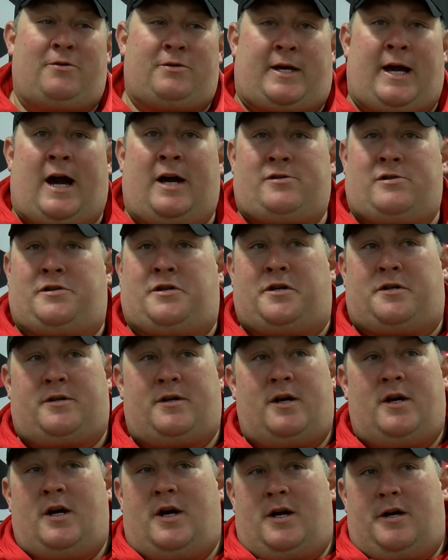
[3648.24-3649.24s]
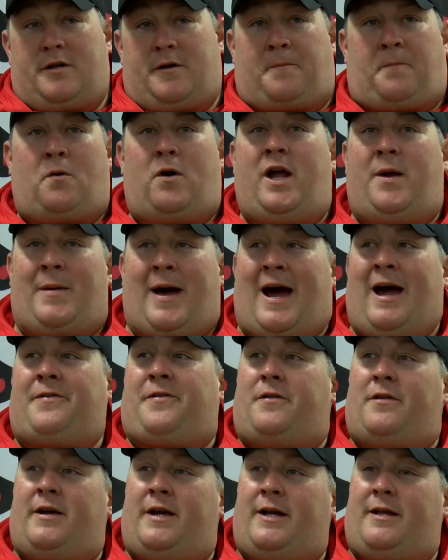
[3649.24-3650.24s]
Those guys are just supreme
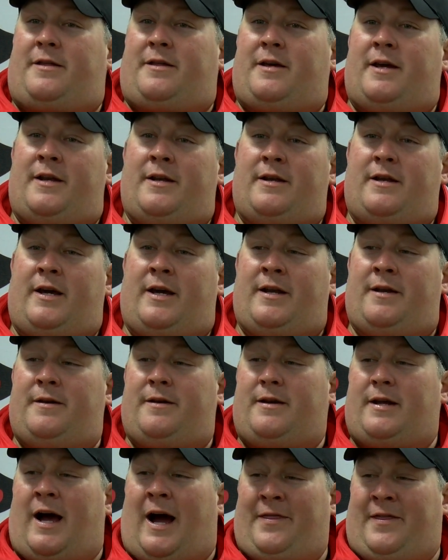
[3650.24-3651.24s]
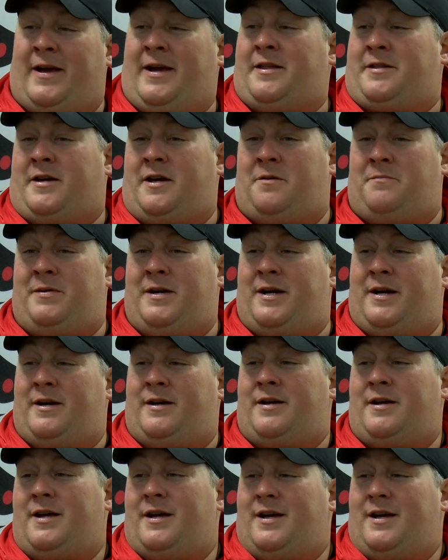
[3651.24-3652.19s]
athletes, and I think it'll be a